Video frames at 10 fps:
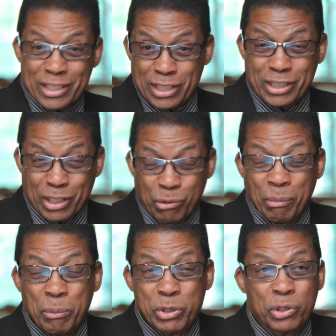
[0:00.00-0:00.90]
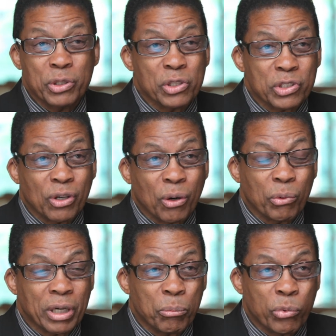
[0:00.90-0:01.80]
She says, remember 2 years ago
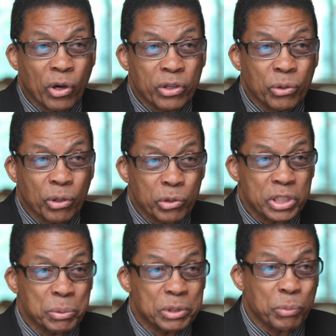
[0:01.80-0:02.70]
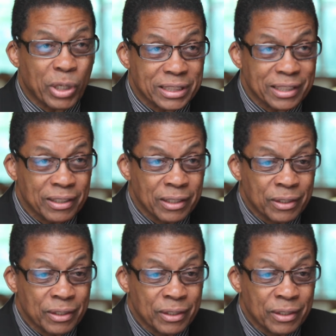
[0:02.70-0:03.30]
when I brought you a Christmas present